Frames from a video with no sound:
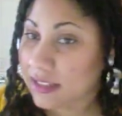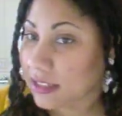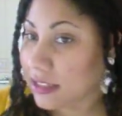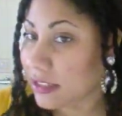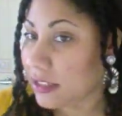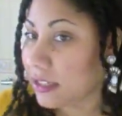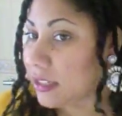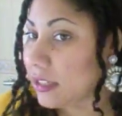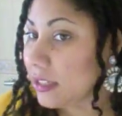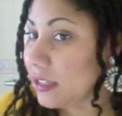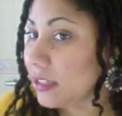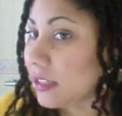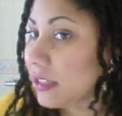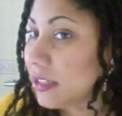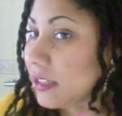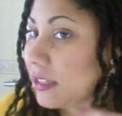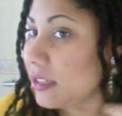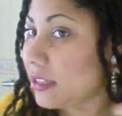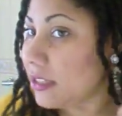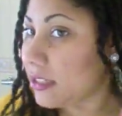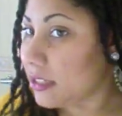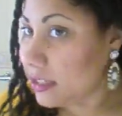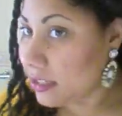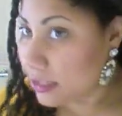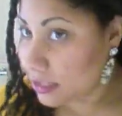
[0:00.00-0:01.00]

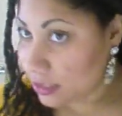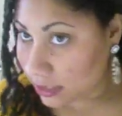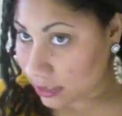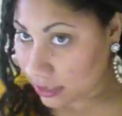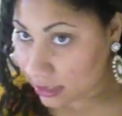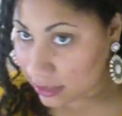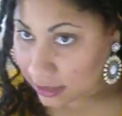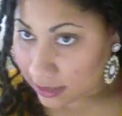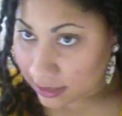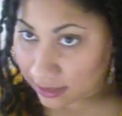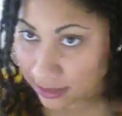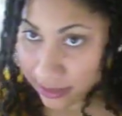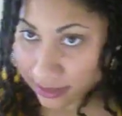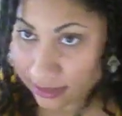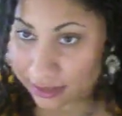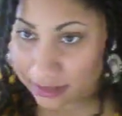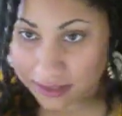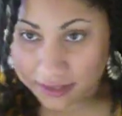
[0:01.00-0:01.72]
(no one is talking)